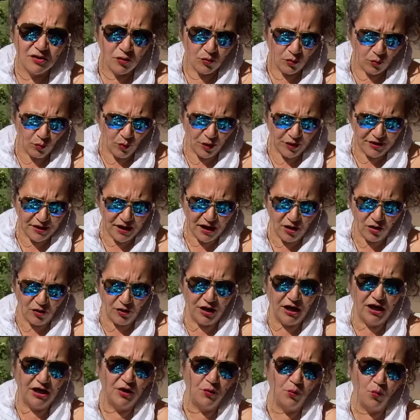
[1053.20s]
without
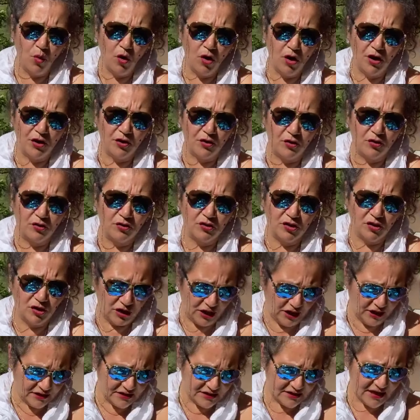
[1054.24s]
any water.
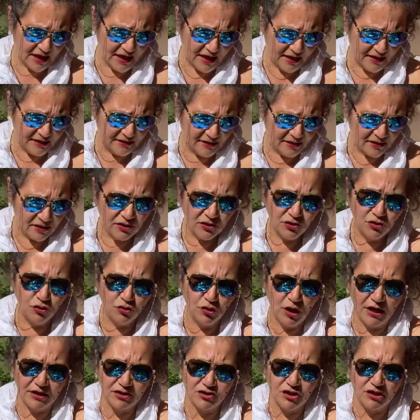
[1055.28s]
Inside, you
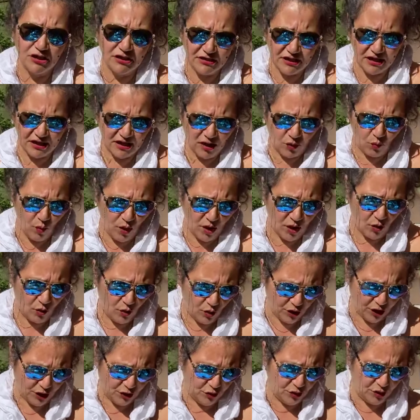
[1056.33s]
actually take a
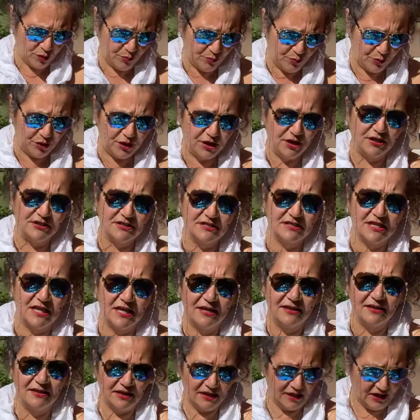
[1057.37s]
1-quart and you can put it
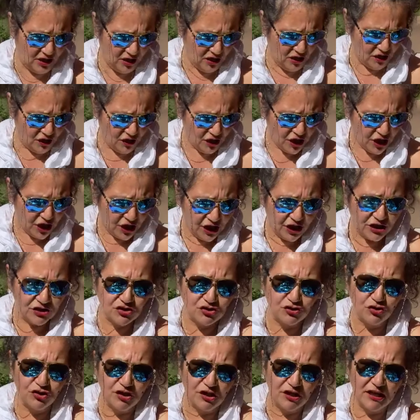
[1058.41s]
inside here. And
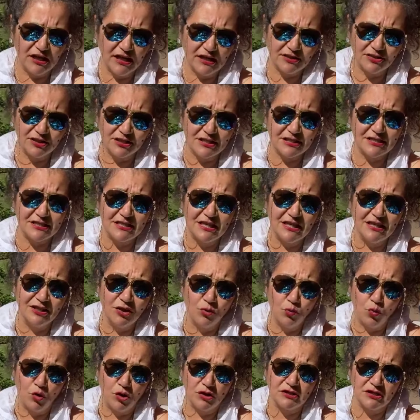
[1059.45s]
so the electric skillet
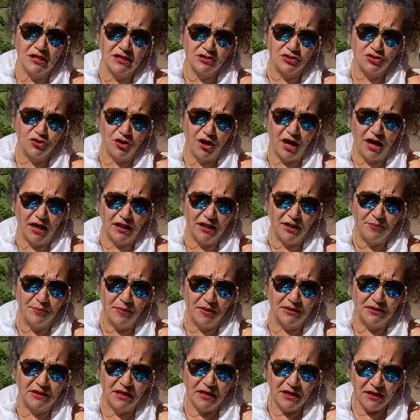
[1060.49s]
works as your
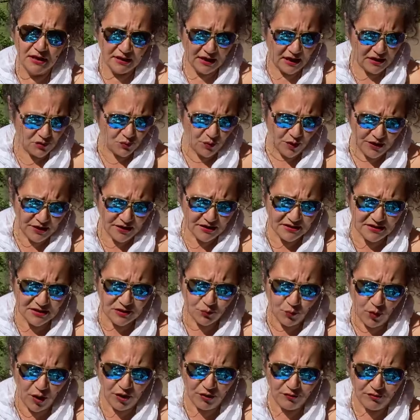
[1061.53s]
element. That's why this is
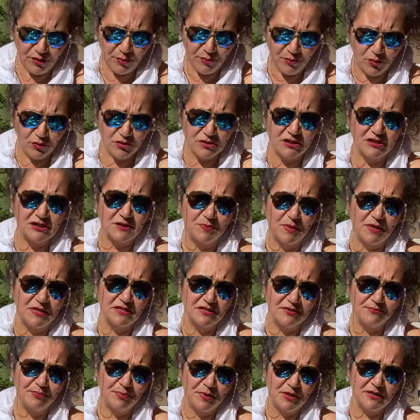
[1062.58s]
one of the most
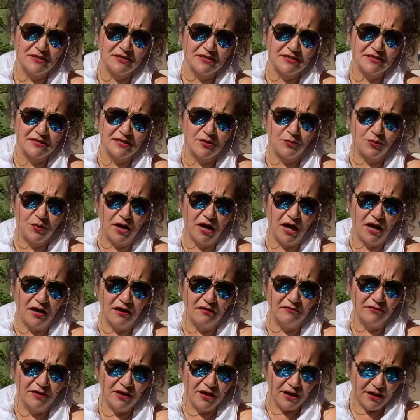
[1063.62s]
expensive pieces that we
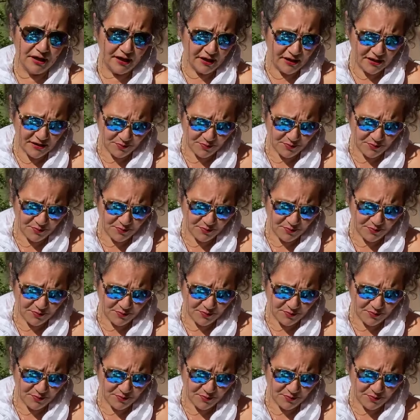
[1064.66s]
have, is